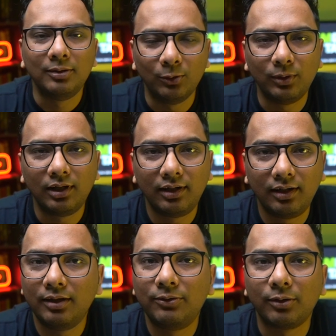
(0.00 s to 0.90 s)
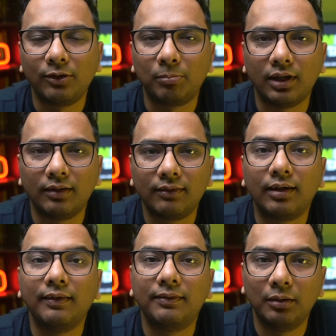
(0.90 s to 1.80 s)
Unit-linked insurance plans
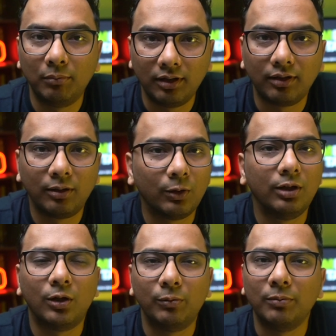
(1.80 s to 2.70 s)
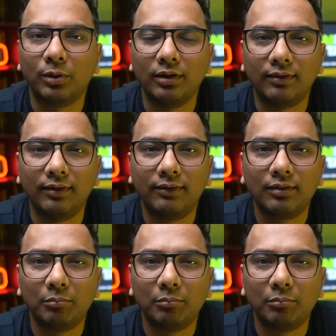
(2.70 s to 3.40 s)
are similar to endowment policies,